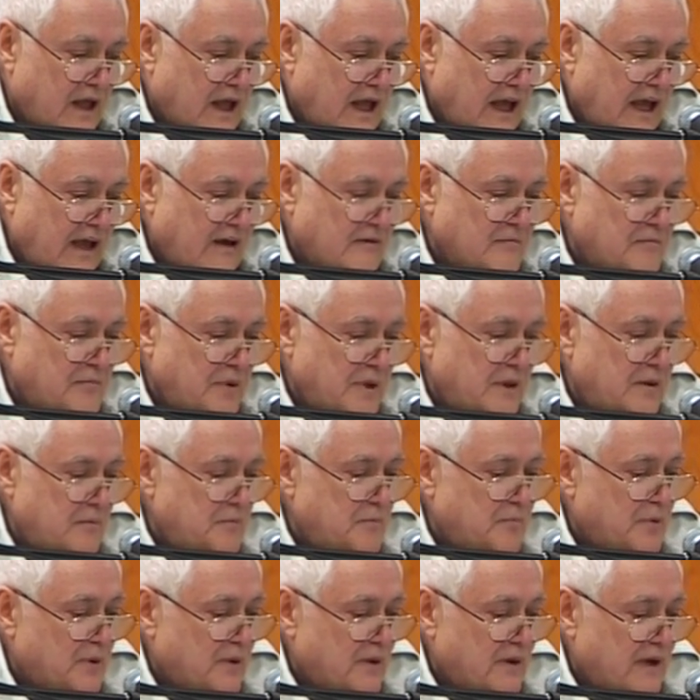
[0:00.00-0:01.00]
have been
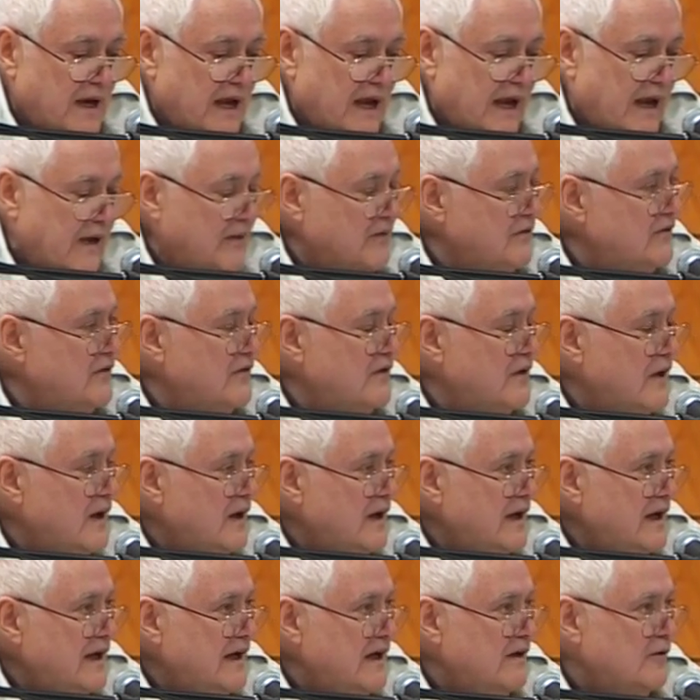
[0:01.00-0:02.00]
pronounced
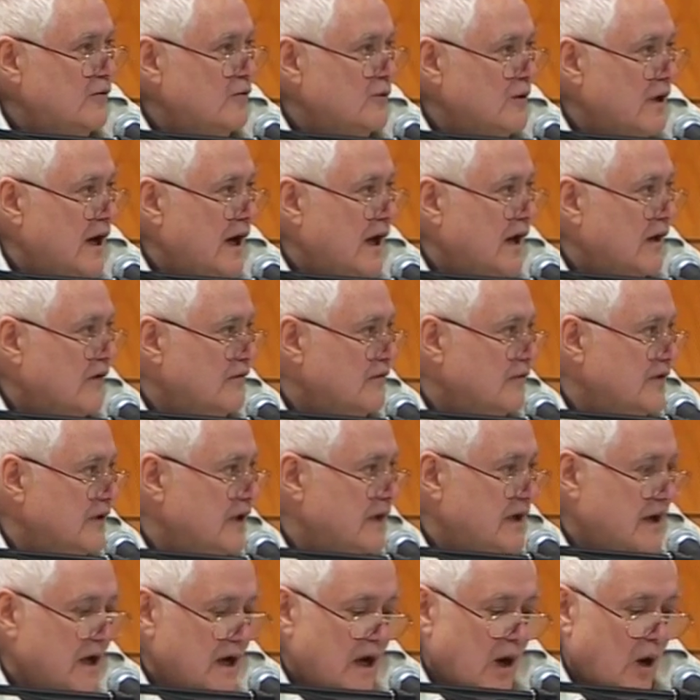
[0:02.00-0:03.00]
irrelevant,
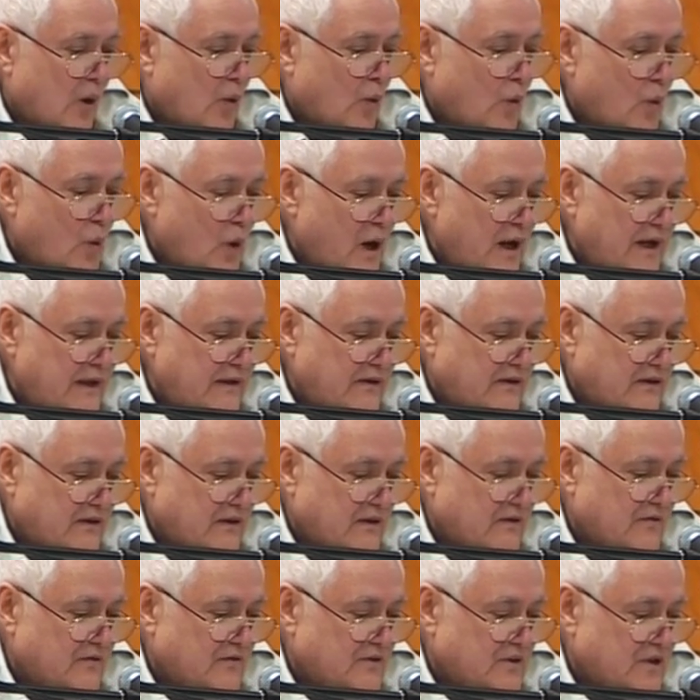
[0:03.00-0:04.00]
a waste
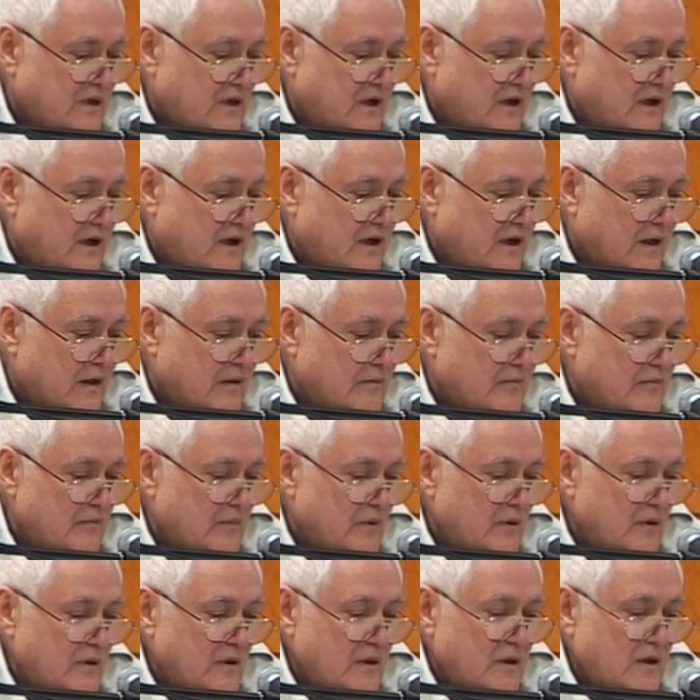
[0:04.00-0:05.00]
of time.
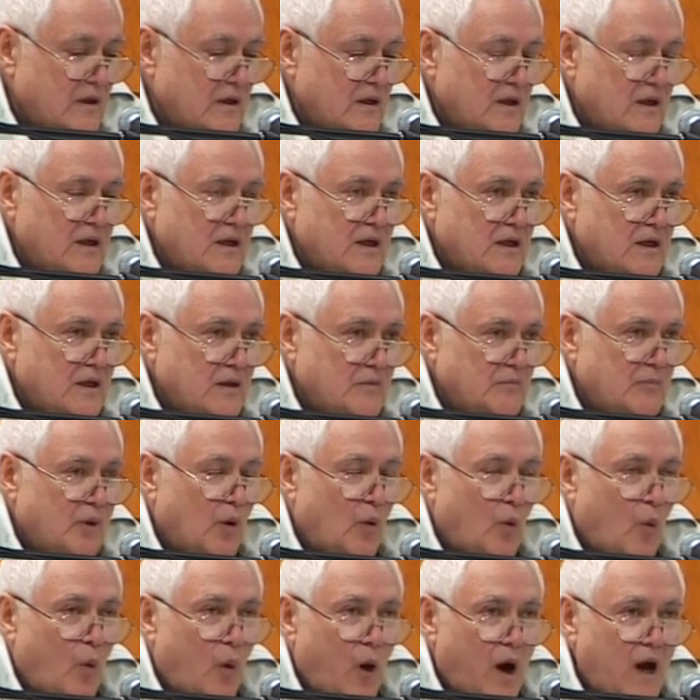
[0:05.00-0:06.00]

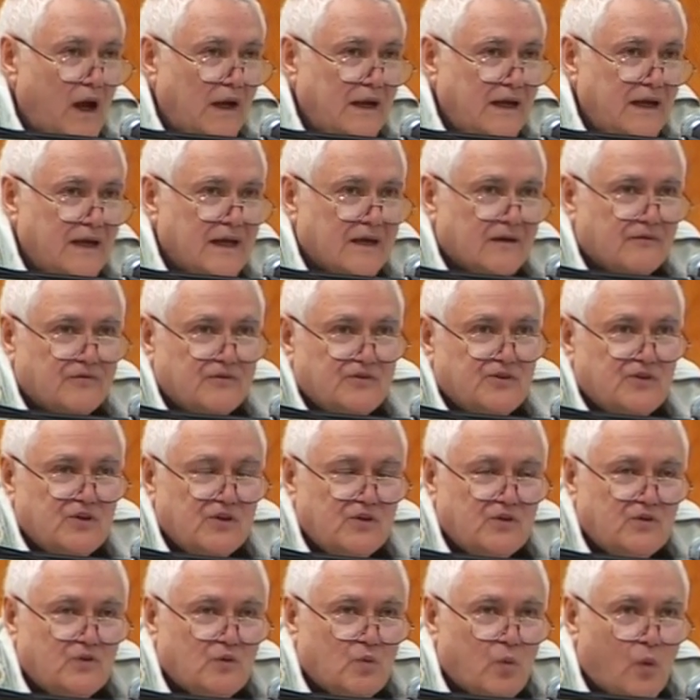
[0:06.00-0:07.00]
But what if,
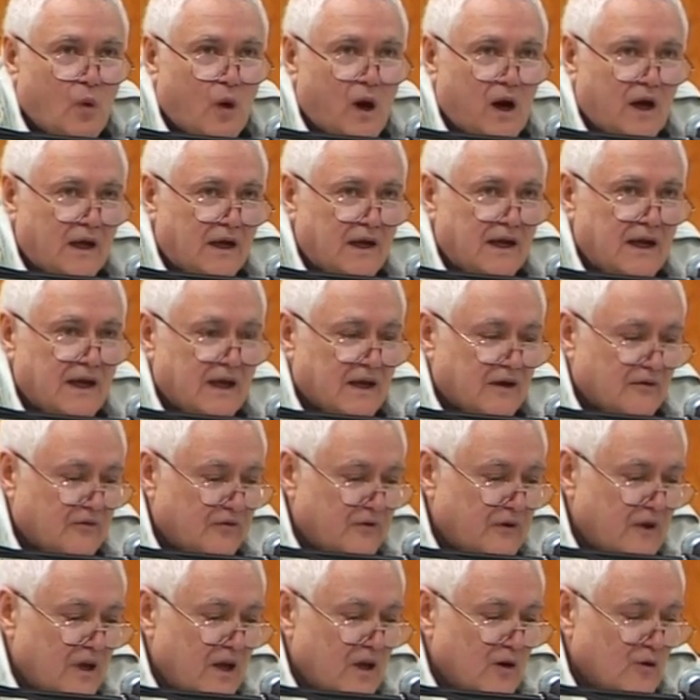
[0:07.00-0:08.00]
just what if,
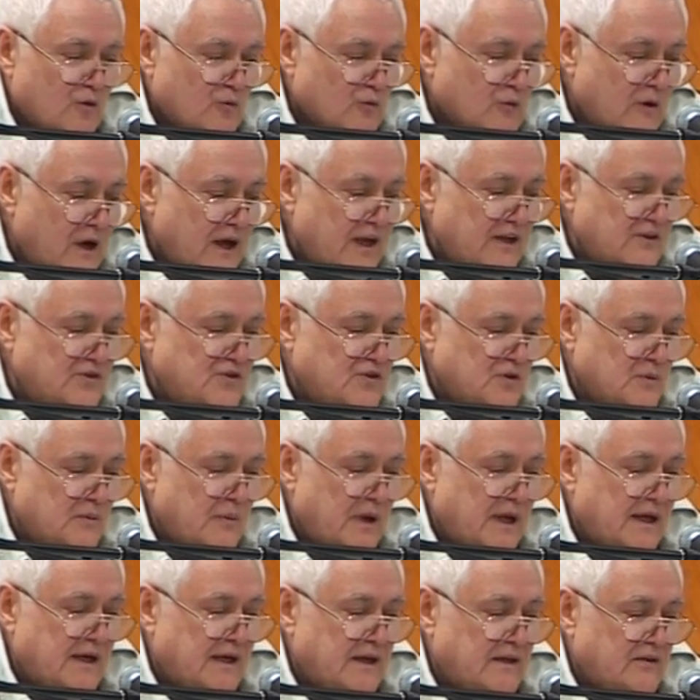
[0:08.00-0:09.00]

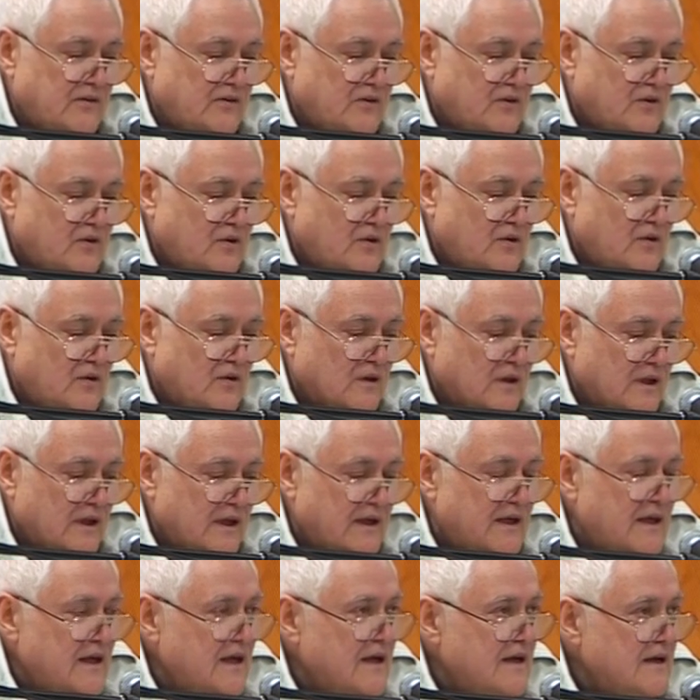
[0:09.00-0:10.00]
regimented
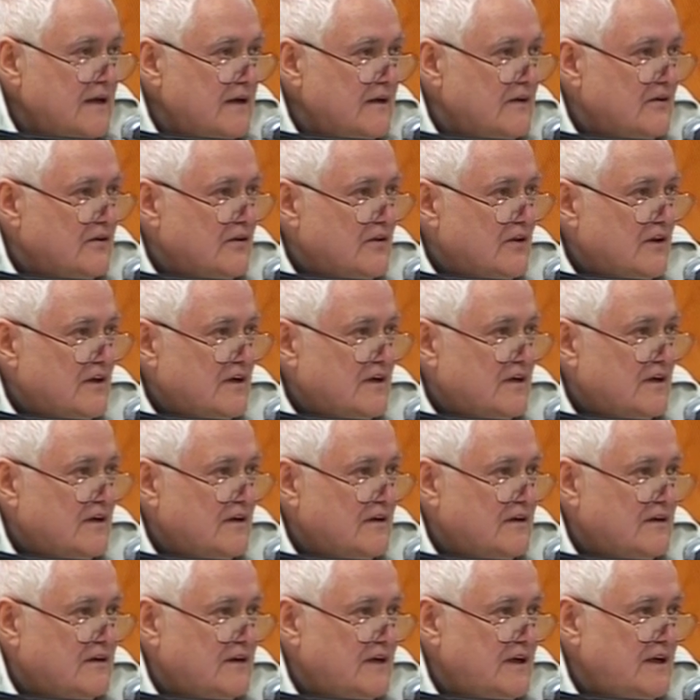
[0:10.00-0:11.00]
schooling is the
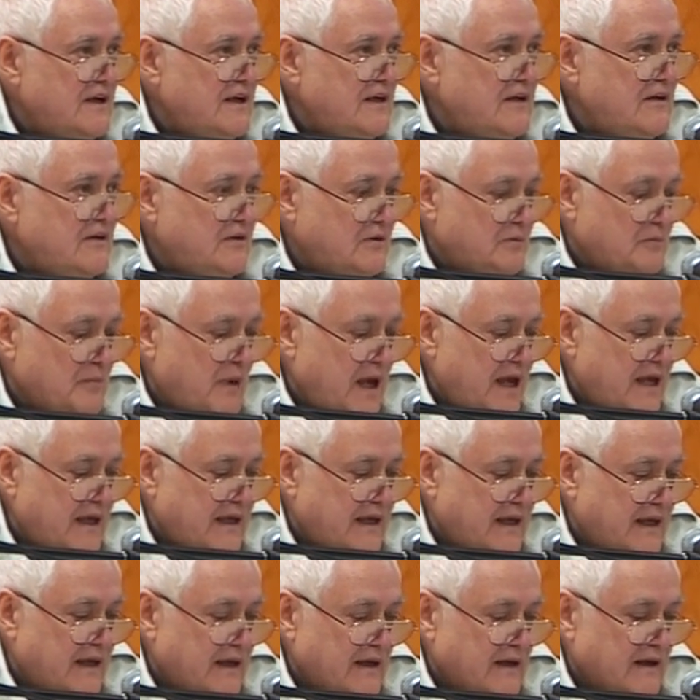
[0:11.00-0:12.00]
disease
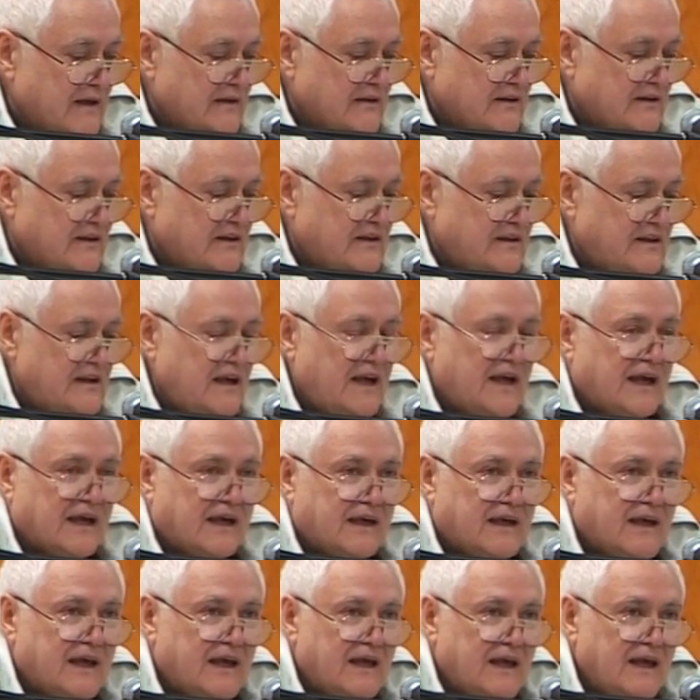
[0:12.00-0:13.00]
making us
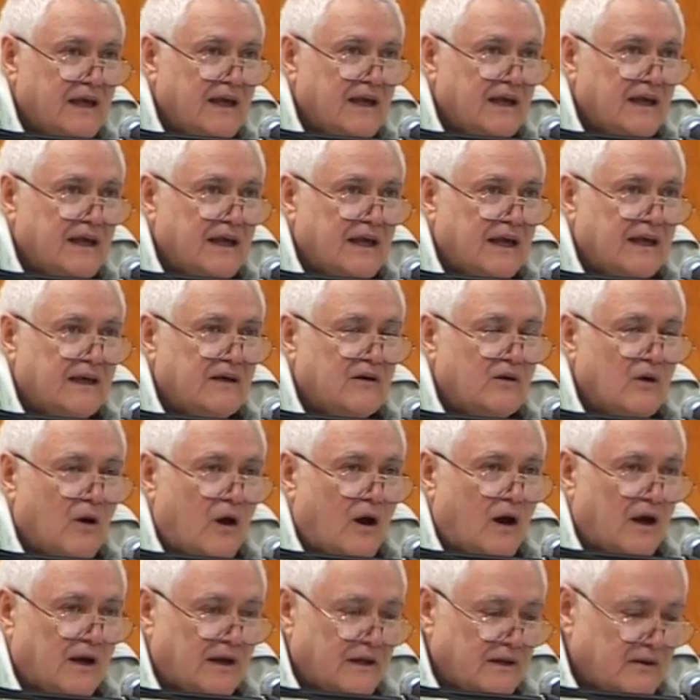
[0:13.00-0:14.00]
sick and
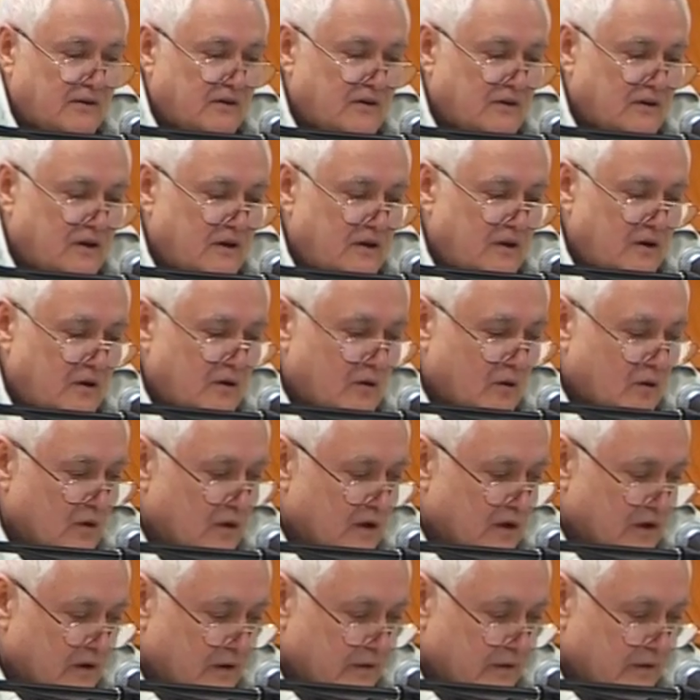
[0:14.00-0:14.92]
not its cure?